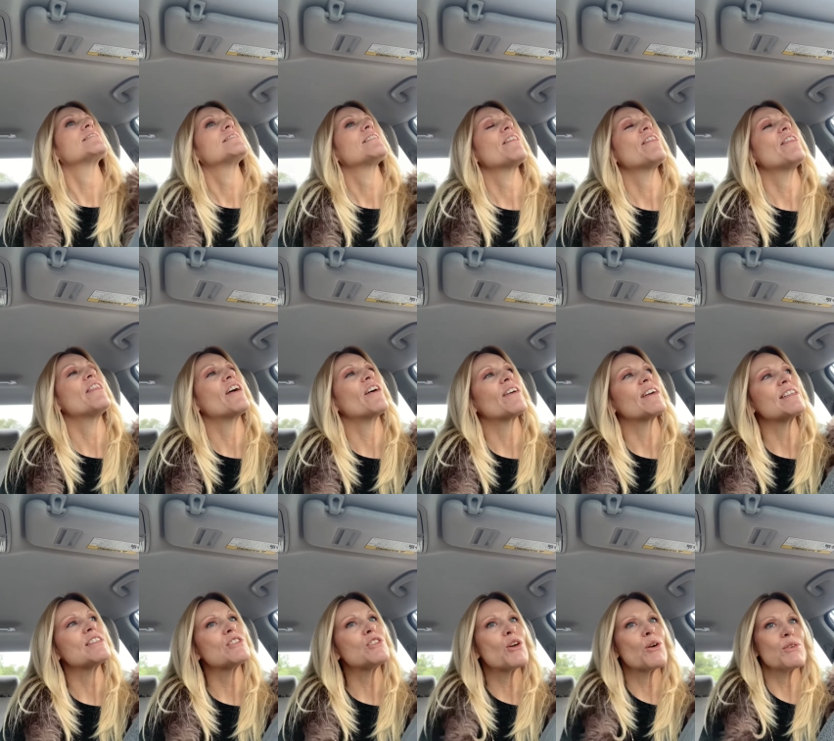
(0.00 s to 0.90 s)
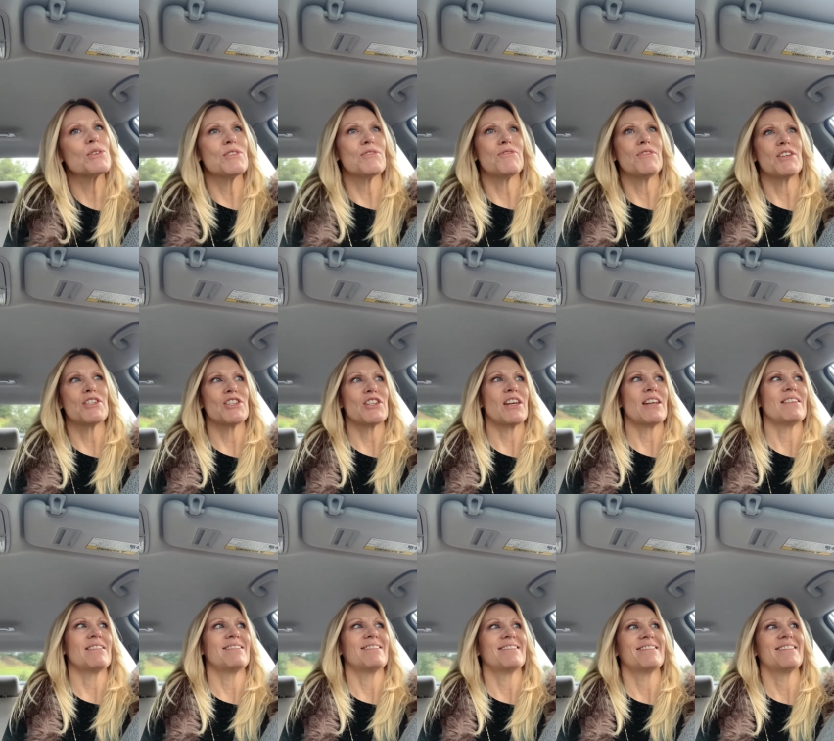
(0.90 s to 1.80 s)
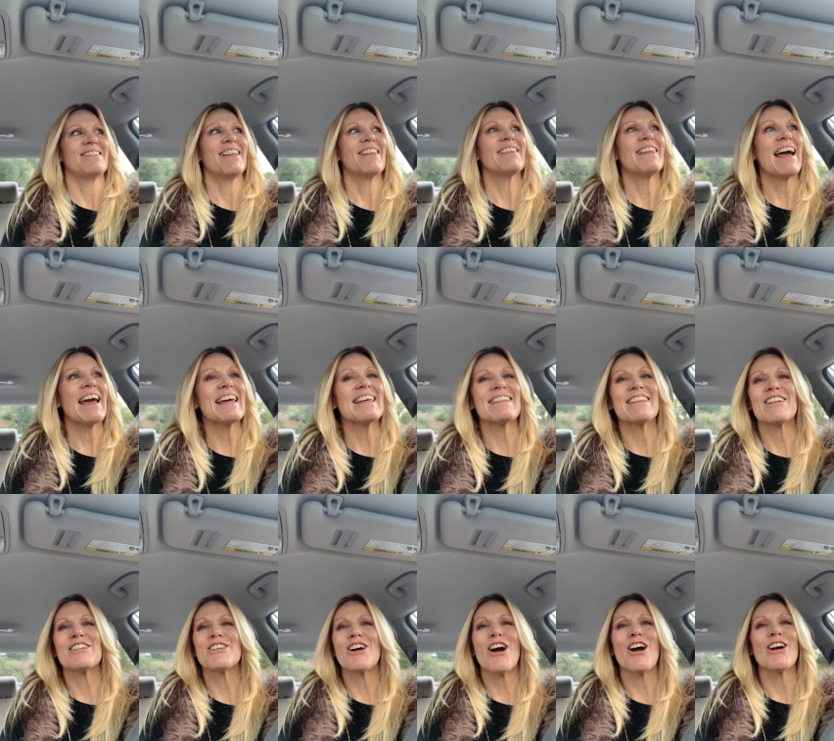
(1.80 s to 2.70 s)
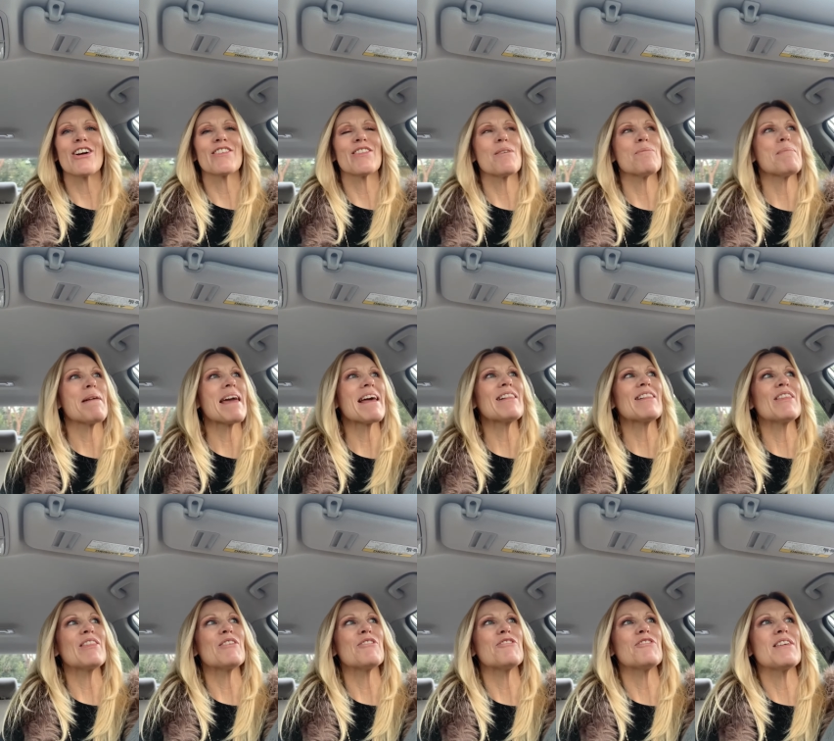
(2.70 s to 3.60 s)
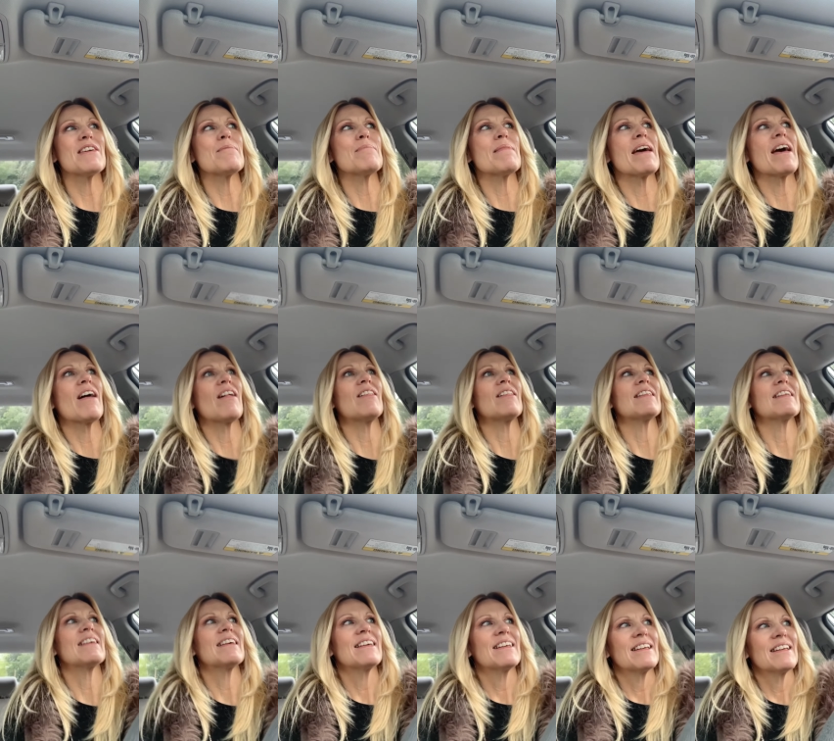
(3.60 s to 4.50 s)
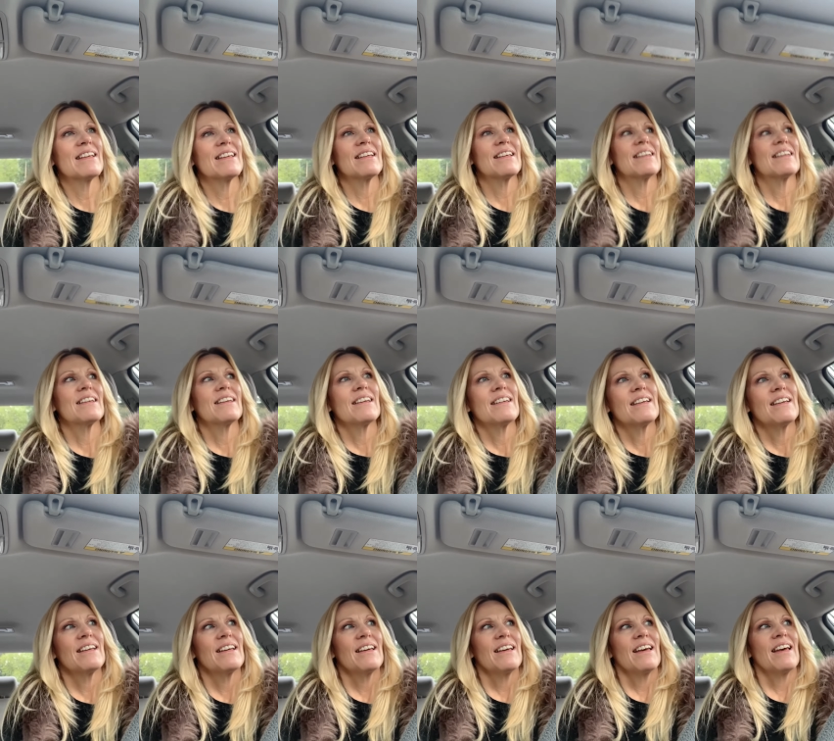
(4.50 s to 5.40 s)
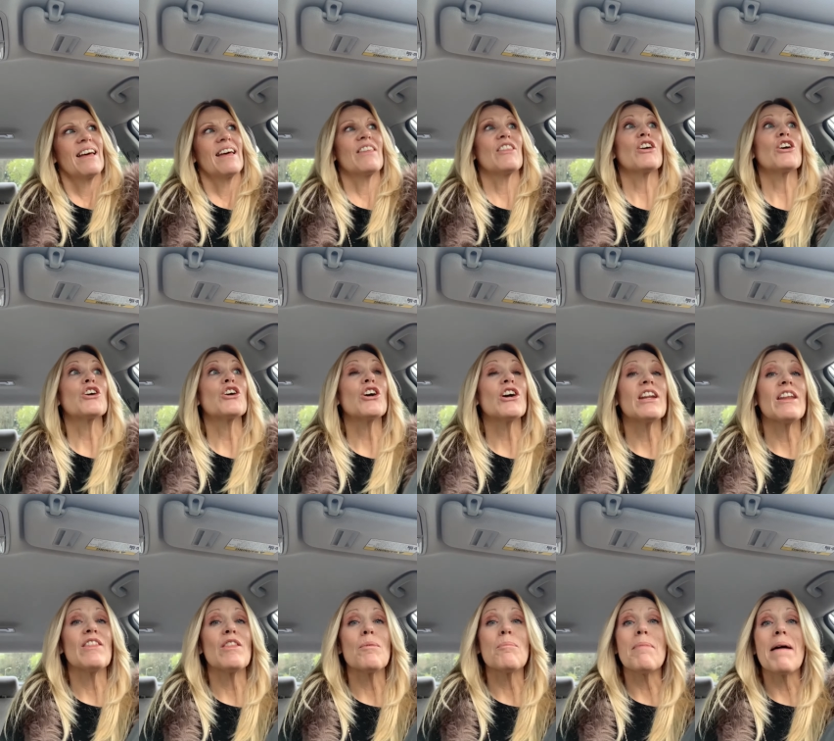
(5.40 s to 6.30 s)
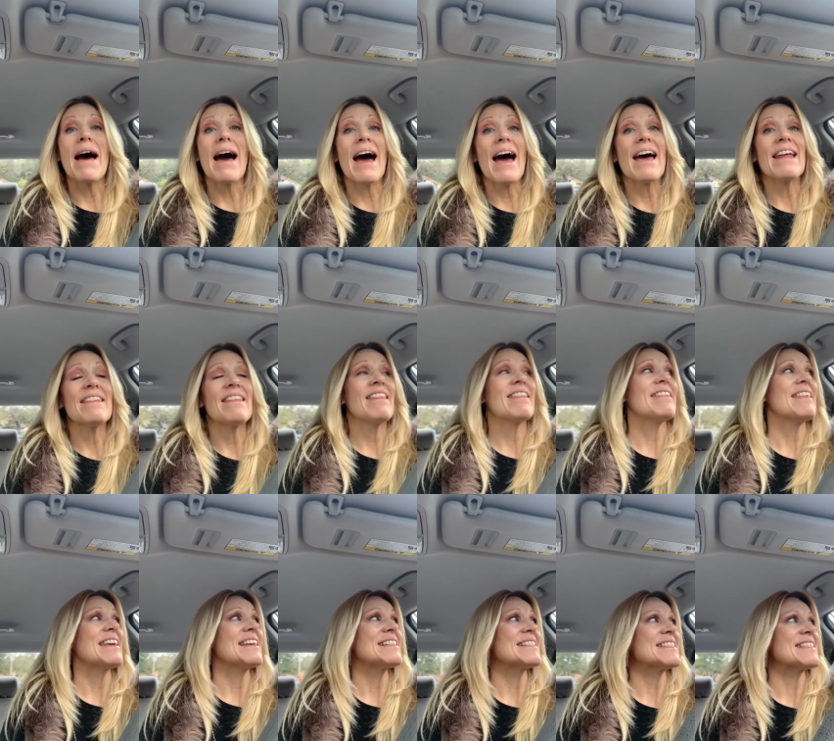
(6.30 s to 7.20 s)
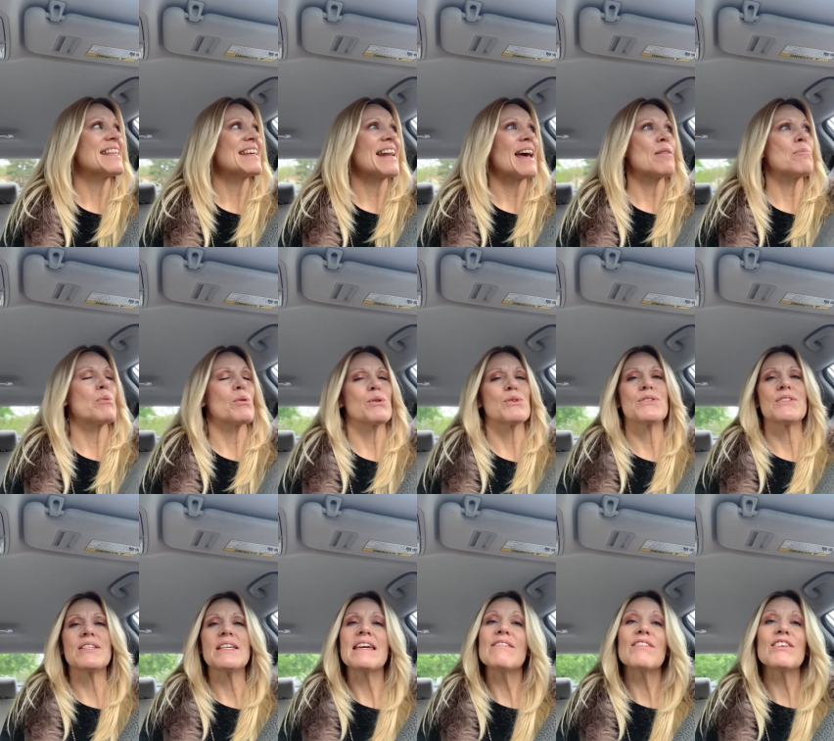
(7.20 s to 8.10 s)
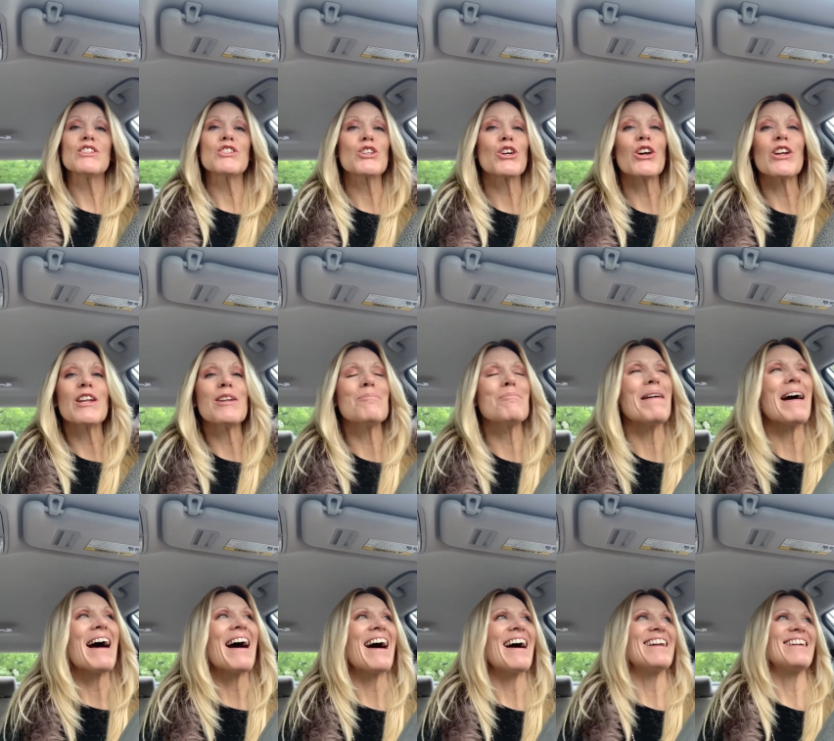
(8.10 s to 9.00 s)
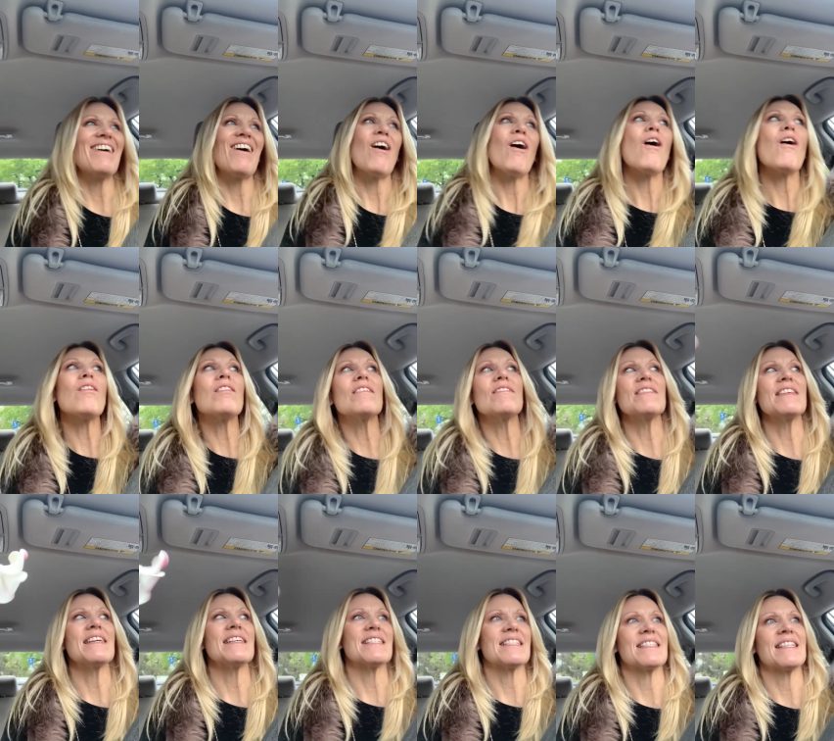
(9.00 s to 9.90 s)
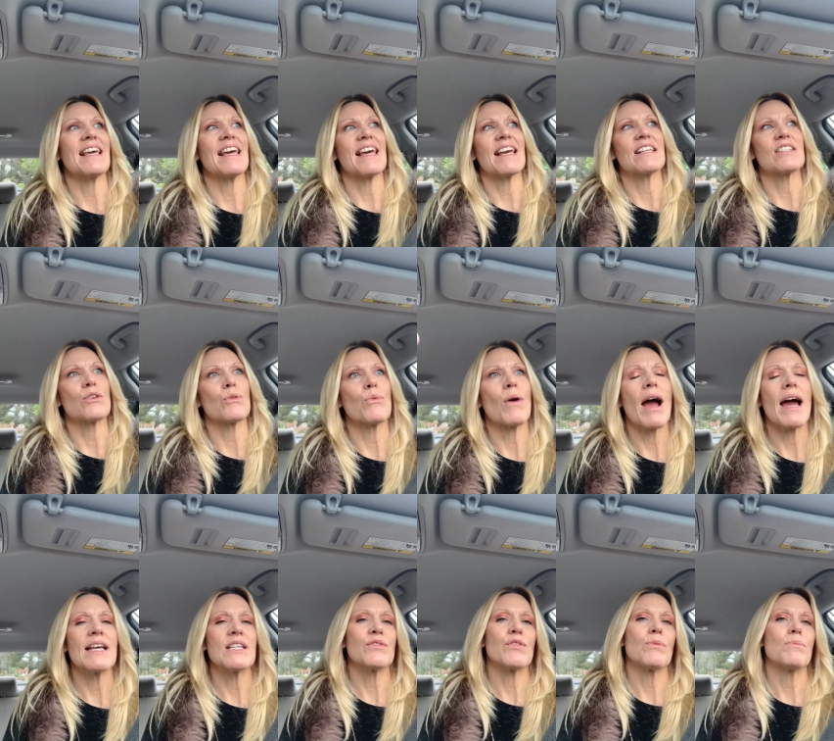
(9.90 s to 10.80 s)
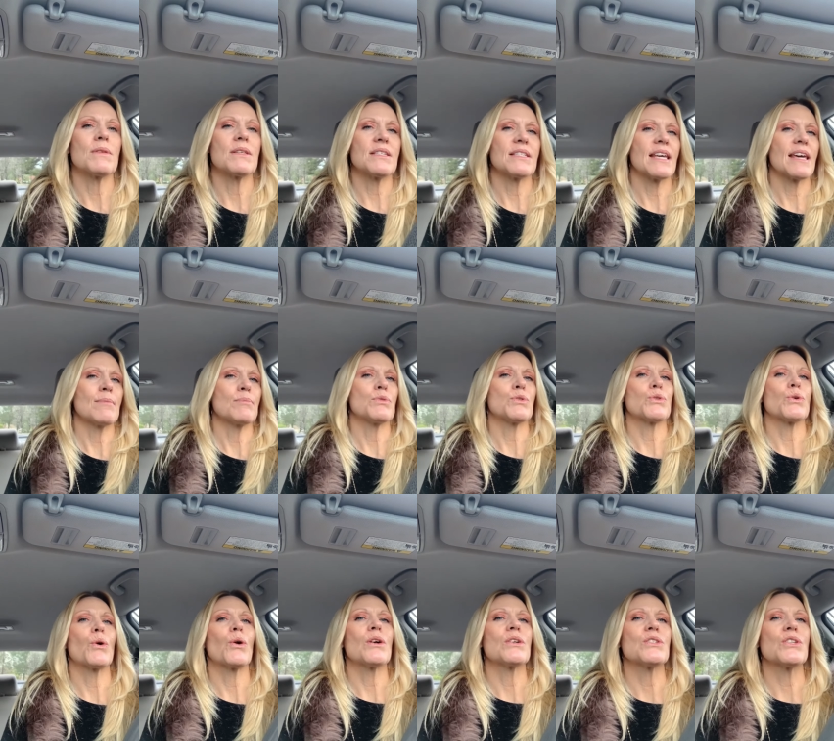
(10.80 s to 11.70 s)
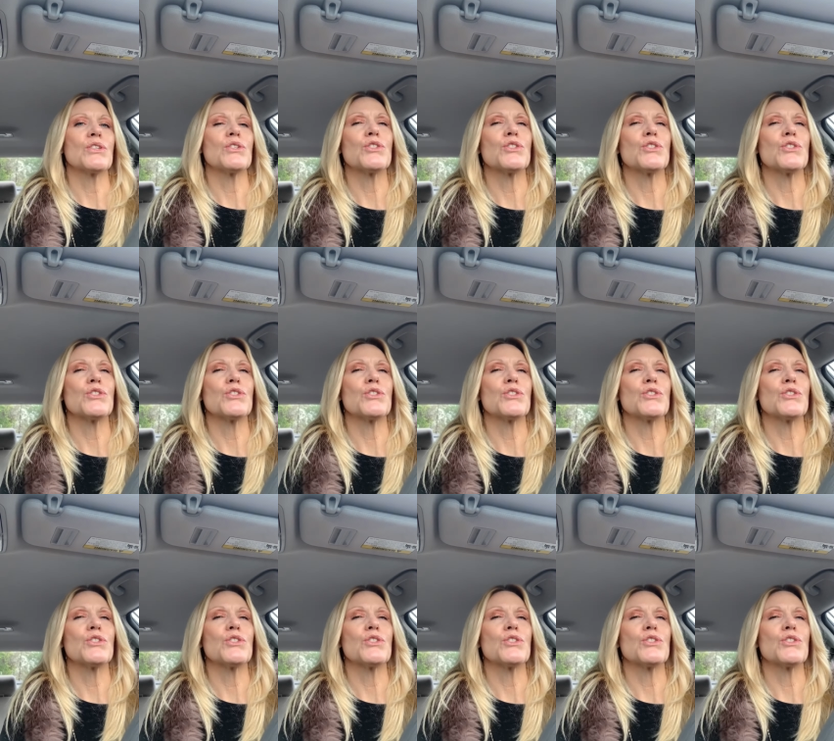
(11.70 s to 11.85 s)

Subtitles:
There is no division. The light and the dark, the male and the female, the good and the bad, the things that I perceive as good and bad, all of these things arise from the same source.